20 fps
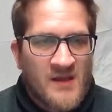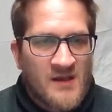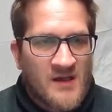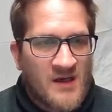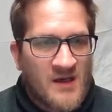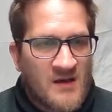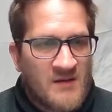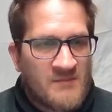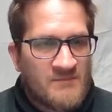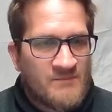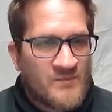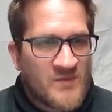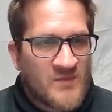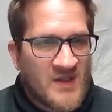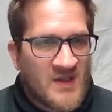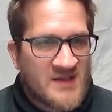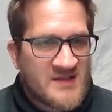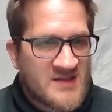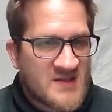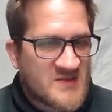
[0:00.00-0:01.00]
Um,
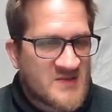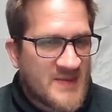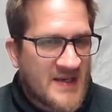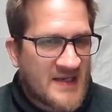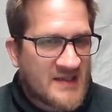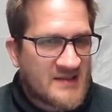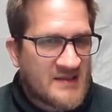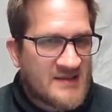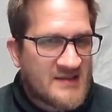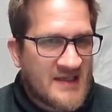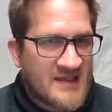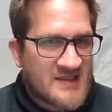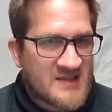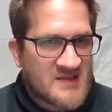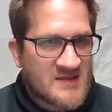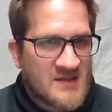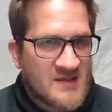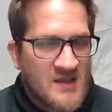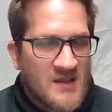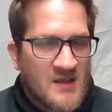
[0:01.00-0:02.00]
I suspect that
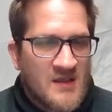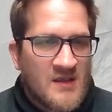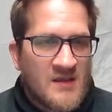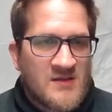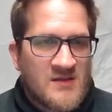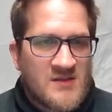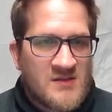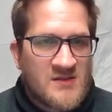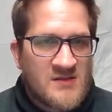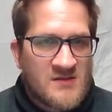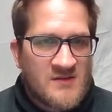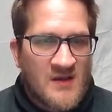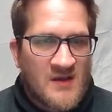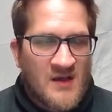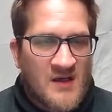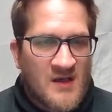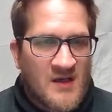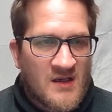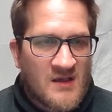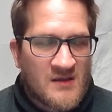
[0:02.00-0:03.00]
that's
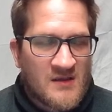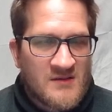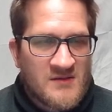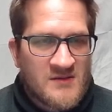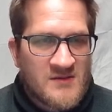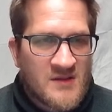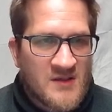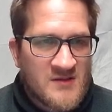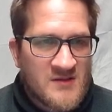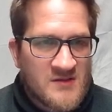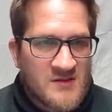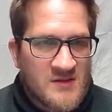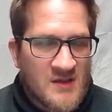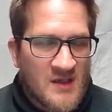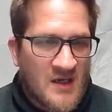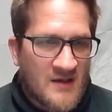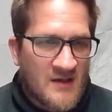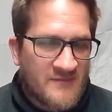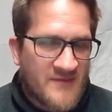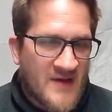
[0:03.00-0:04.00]
uh,
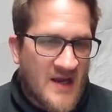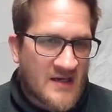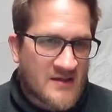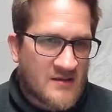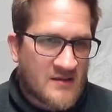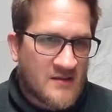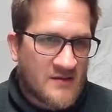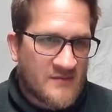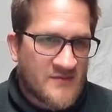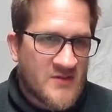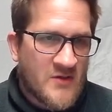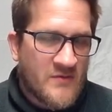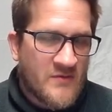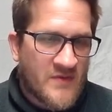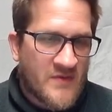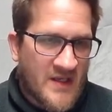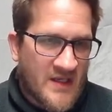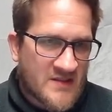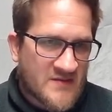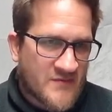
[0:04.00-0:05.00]
uh, factor of two
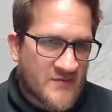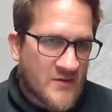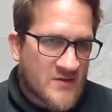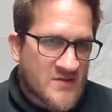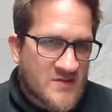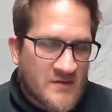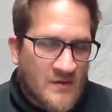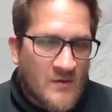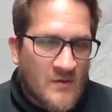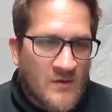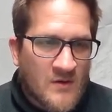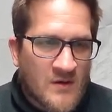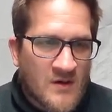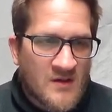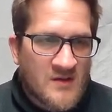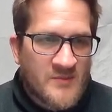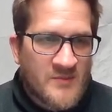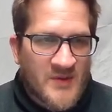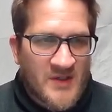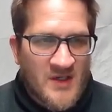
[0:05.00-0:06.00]
things. First, the
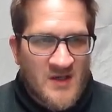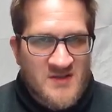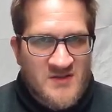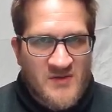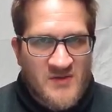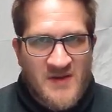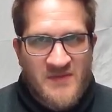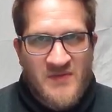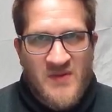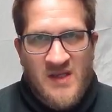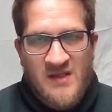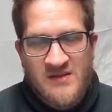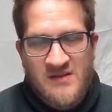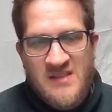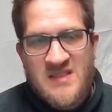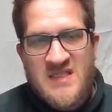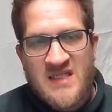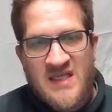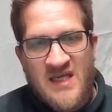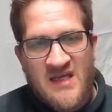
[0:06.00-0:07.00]
horn, but also I think the
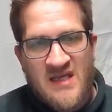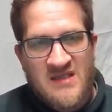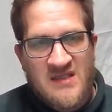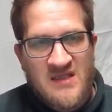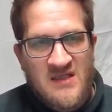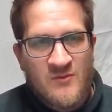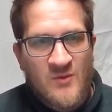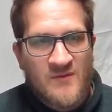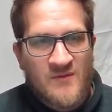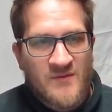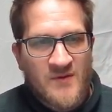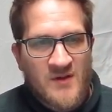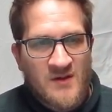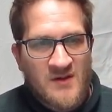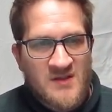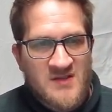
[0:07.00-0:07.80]
TAD woofer is